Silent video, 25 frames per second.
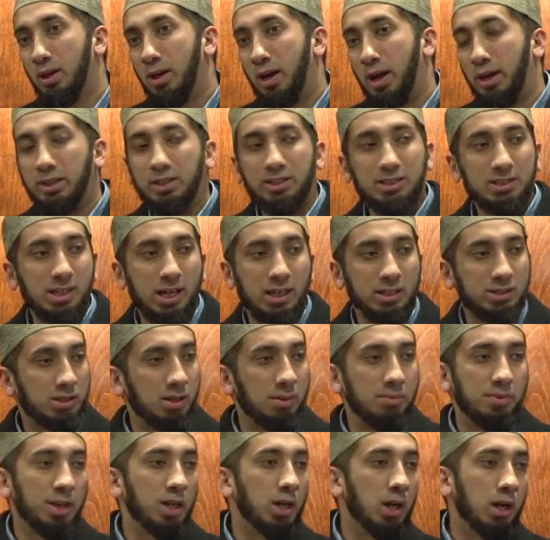And it's not
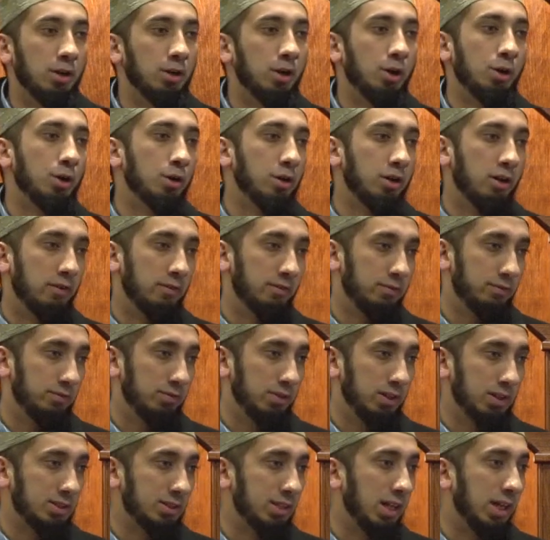something unheard of.
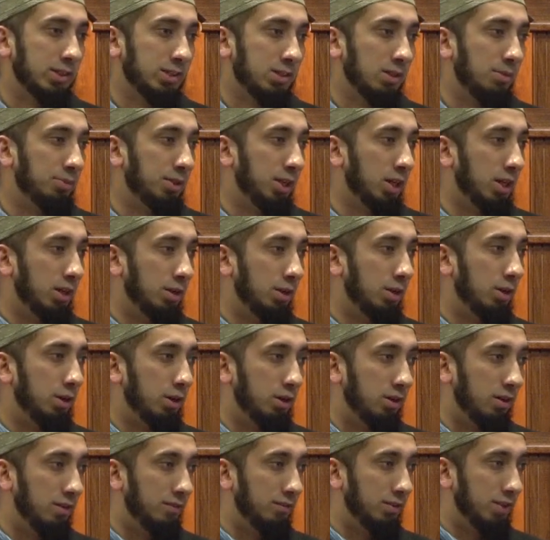It's not something
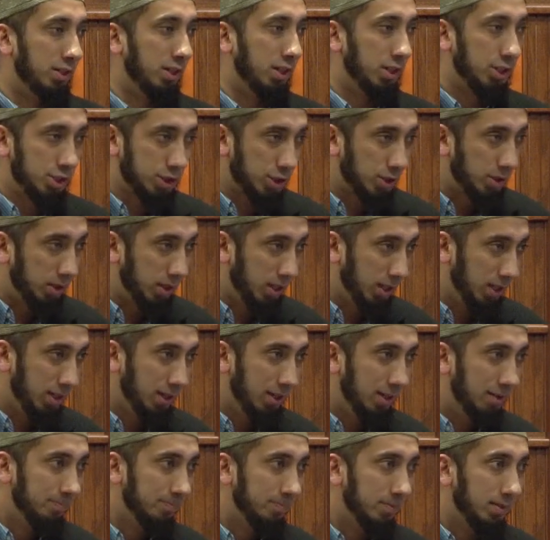unheard of in history,
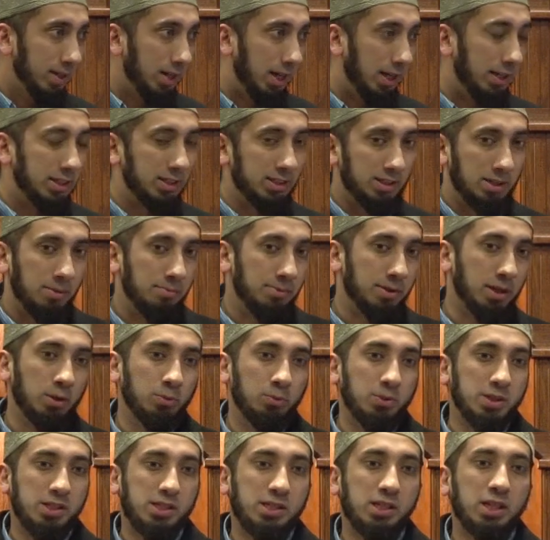and it's
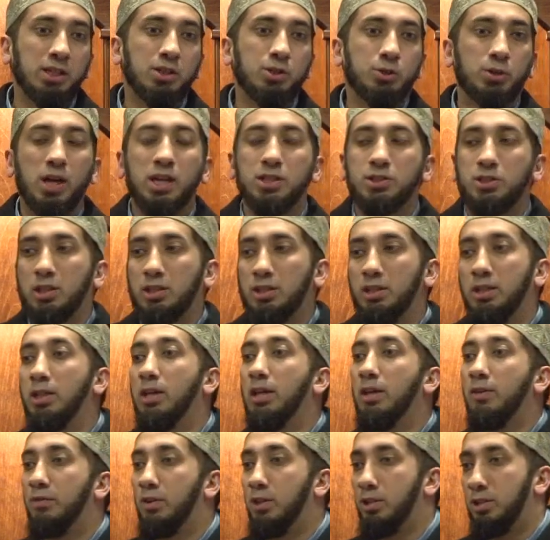something we see tragically
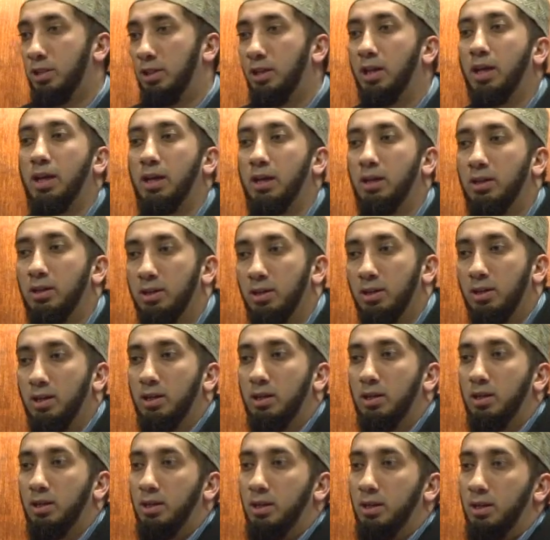even today.
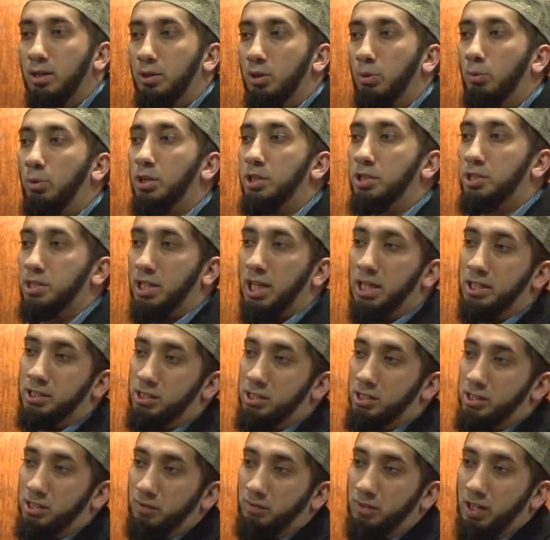The worst
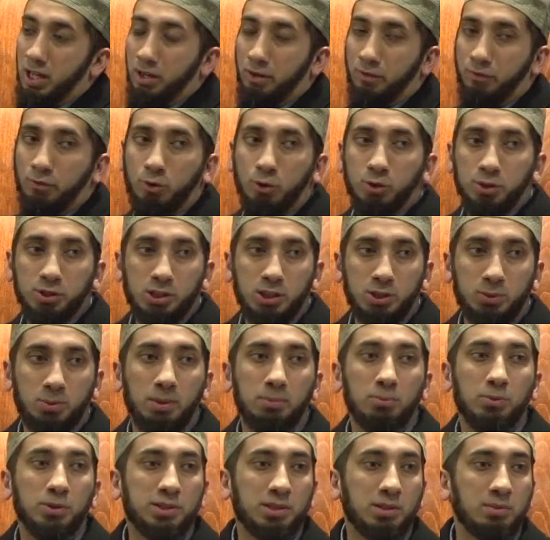cases of that, of course, is
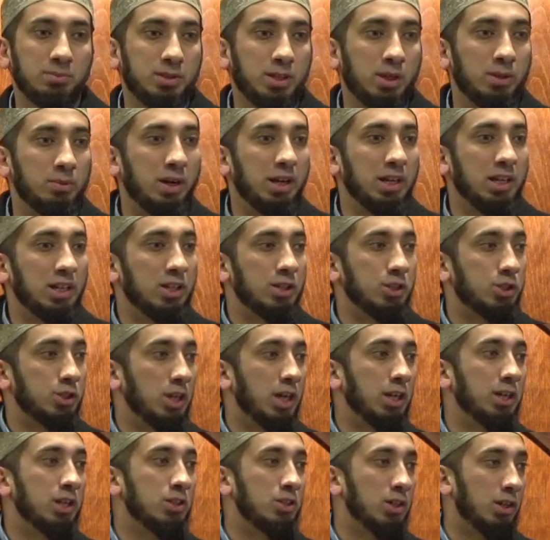when Muslims are ready to
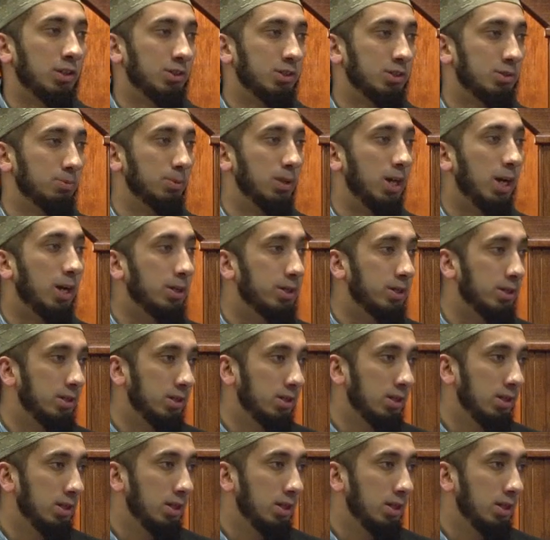shed each other's blood.